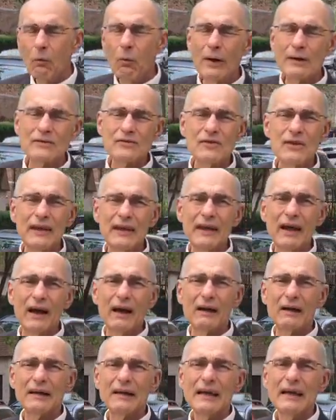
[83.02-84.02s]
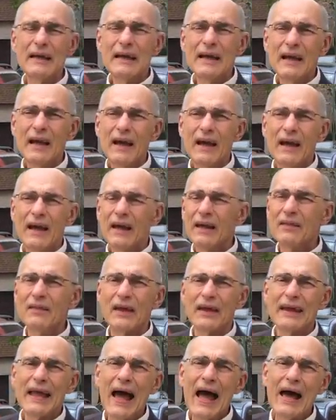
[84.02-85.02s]
was the uh,
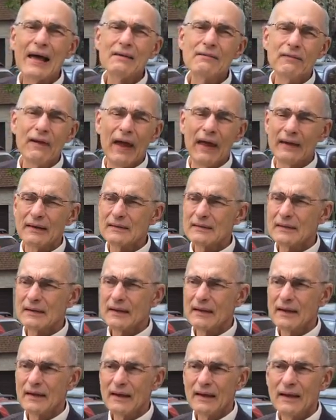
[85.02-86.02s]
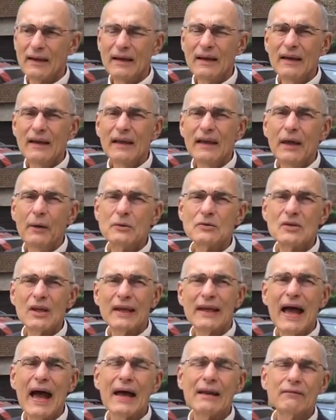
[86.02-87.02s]
convent. It was
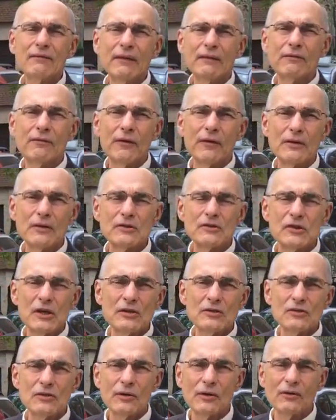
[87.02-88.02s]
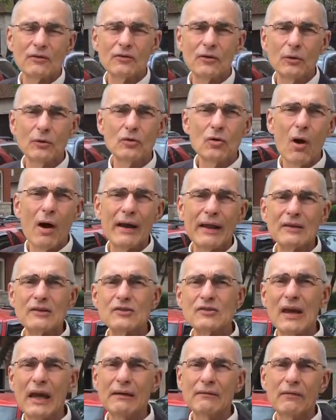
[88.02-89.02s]
a convent for the sisters who taught at
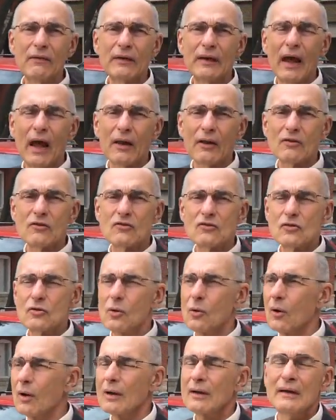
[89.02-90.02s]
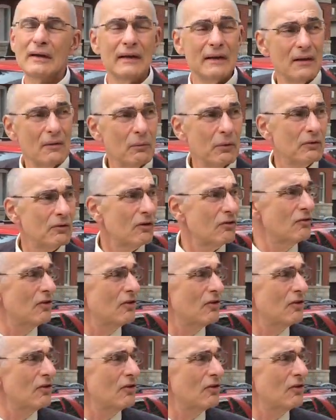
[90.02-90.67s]
St. Fidelis School, which